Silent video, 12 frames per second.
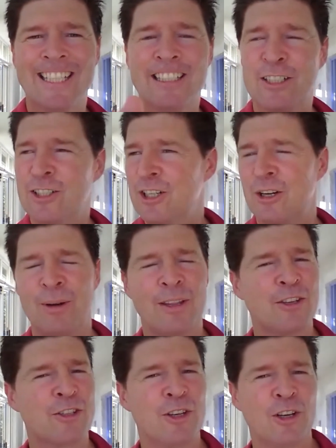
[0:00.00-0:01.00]
Just go around
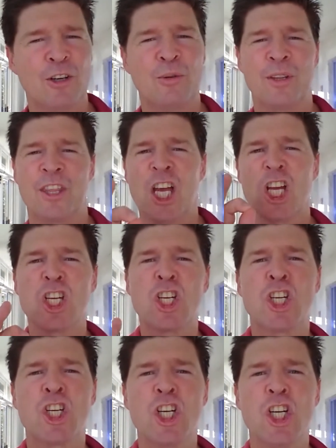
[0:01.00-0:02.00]
the circle with
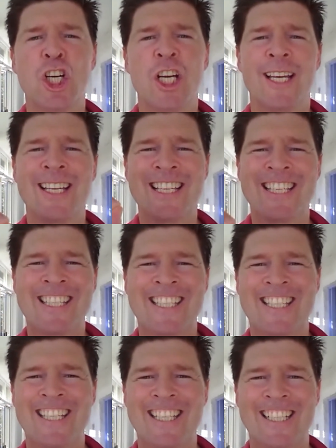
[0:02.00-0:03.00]
sh,
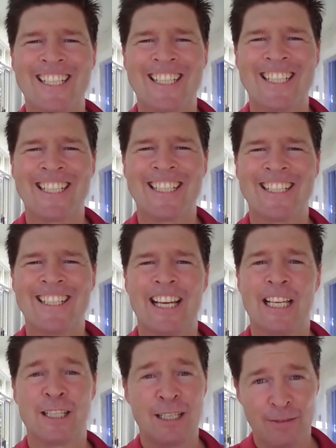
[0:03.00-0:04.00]
s,
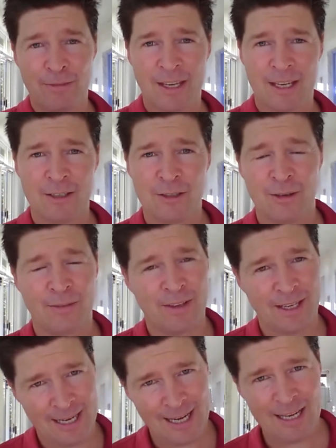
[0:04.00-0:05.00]
and see if they can do it. If they
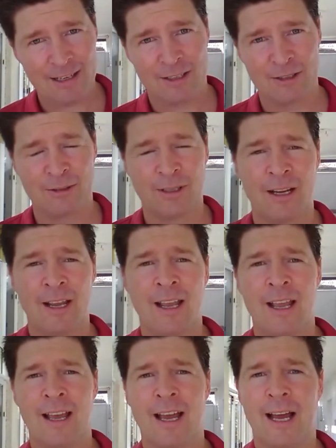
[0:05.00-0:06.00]
can't do it,
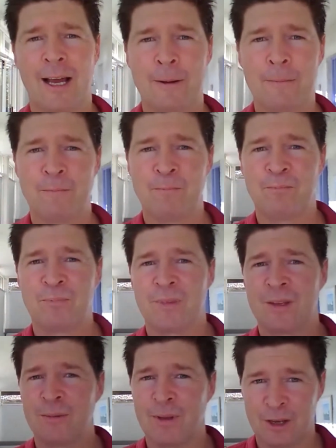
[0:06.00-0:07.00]

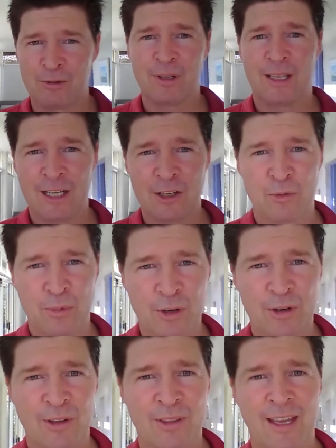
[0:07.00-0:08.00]
well, they really need to
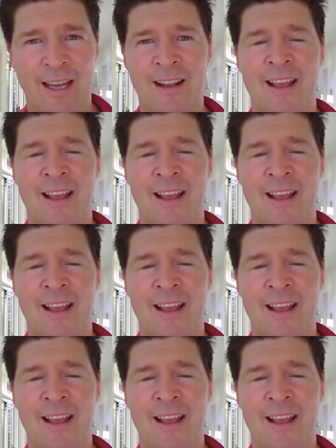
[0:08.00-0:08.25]
work on that.